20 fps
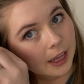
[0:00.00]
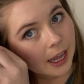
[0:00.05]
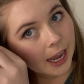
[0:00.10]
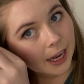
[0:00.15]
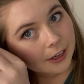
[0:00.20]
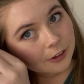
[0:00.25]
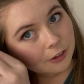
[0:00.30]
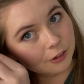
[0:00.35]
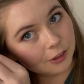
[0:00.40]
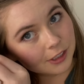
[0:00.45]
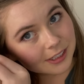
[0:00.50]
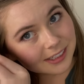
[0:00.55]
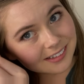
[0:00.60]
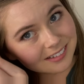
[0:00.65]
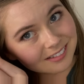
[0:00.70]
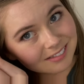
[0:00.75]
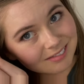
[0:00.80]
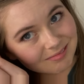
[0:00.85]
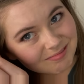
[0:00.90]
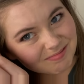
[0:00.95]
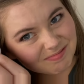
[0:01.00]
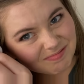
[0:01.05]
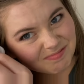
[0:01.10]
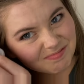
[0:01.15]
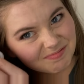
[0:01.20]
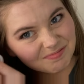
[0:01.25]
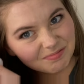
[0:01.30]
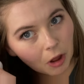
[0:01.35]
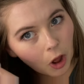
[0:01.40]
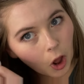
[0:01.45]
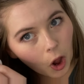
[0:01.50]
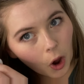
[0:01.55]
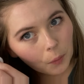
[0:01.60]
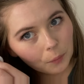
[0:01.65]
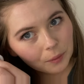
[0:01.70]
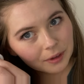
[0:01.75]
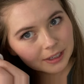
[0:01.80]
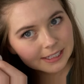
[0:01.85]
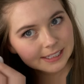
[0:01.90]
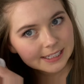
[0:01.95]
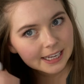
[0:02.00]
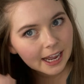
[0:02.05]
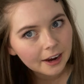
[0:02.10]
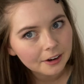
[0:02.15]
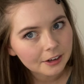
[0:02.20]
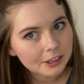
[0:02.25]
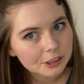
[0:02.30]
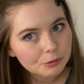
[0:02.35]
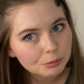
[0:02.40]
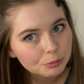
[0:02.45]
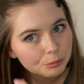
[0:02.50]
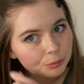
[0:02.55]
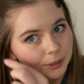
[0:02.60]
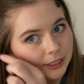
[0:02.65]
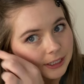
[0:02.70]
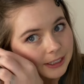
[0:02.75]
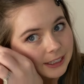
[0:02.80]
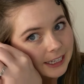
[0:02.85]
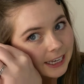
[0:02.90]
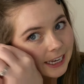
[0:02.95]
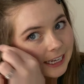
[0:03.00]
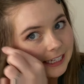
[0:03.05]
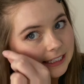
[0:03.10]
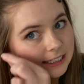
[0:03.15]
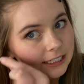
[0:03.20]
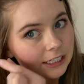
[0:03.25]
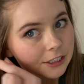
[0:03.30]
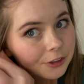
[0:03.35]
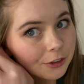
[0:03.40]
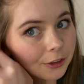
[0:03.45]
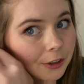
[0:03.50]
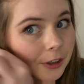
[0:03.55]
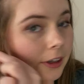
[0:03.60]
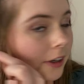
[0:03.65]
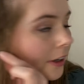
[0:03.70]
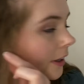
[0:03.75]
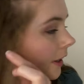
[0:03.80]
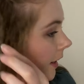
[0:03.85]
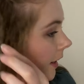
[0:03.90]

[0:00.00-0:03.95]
And you just hold it down. It's really easy to do.